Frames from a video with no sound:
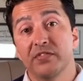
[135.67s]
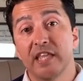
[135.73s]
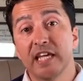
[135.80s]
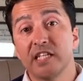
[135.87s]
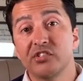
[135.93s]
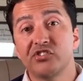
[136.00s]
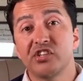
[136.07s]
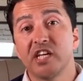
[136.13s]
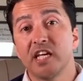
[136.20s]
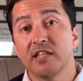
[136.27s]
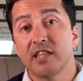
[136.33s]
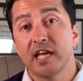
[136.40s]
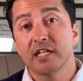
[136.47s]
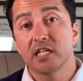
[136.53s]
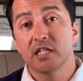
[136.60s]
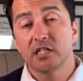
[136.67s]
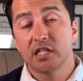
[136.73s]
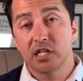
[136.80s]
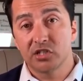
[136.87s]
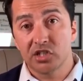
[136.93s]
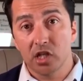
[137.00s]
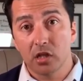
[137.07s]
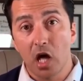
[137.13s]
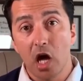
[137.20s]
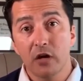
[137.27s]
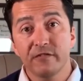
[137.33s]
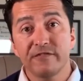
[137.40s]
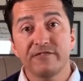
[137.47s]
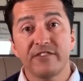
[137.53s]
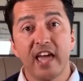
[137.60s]
they see that there's a
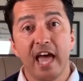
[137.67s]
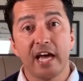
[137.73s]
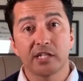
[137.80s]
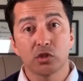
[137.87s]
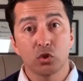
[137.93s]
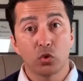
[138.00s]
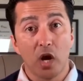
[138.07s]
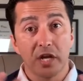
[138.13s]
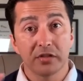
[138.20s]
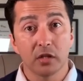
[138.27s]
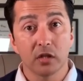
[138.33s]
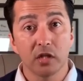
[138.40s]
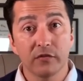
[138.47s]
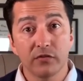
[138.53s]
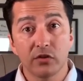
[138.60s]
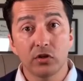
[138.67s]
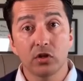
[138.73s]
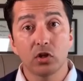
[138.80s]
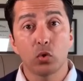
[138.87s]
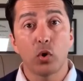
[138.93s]
lot of fat around the liver,